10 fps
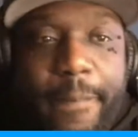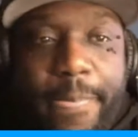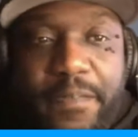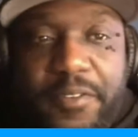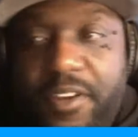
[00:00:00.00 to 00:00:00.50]

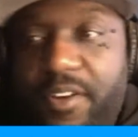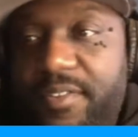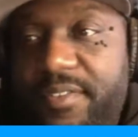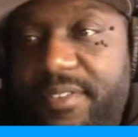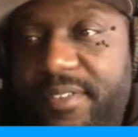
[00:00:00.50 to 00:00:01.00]
I
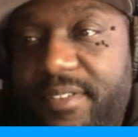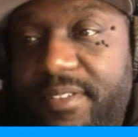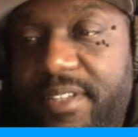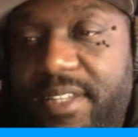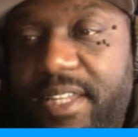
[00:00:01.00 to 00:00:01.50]

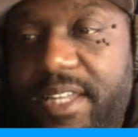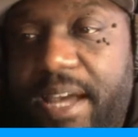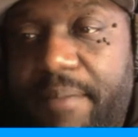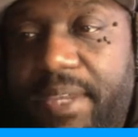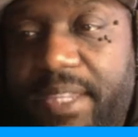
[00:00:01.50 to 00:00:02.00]

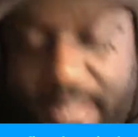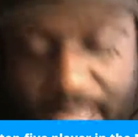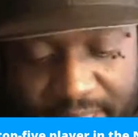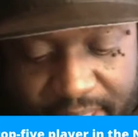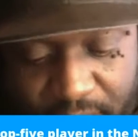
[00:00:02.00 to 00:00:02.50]
mean
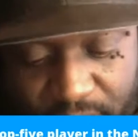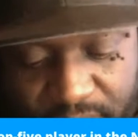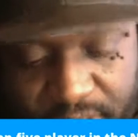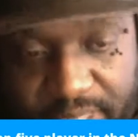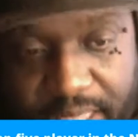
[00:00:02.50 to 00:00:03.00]
that was
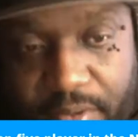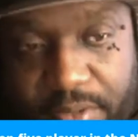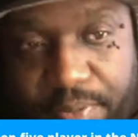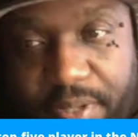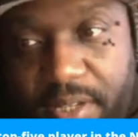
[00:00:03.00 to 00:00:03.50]

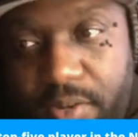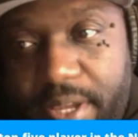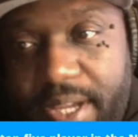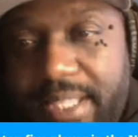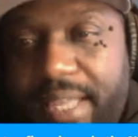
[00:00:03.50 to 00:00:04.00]
pretty quick
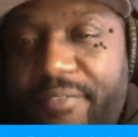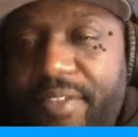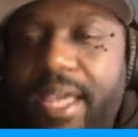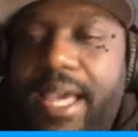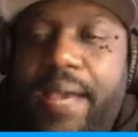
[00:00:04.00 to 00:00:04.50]
because
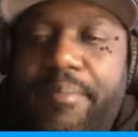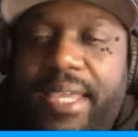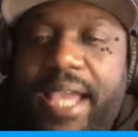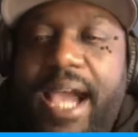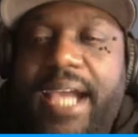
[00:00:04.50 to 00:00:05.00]

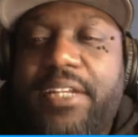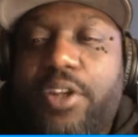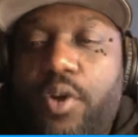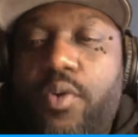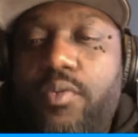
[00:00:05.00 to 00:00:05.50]
I
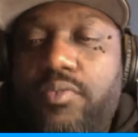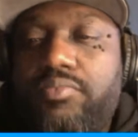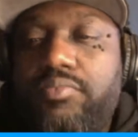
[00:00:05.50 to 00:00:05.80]
know